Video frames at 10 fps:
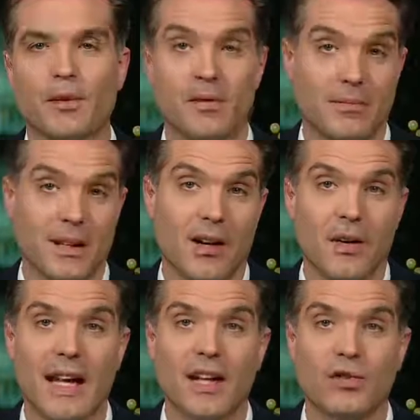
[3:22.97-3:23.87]
But, you
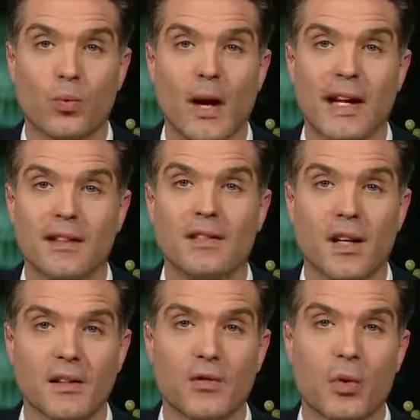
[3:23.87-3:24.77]
know, Nick is right. This
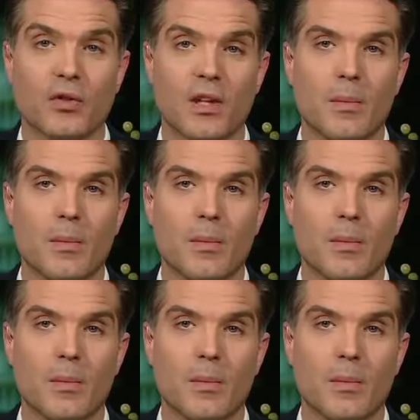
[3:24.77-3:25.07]
does, of course,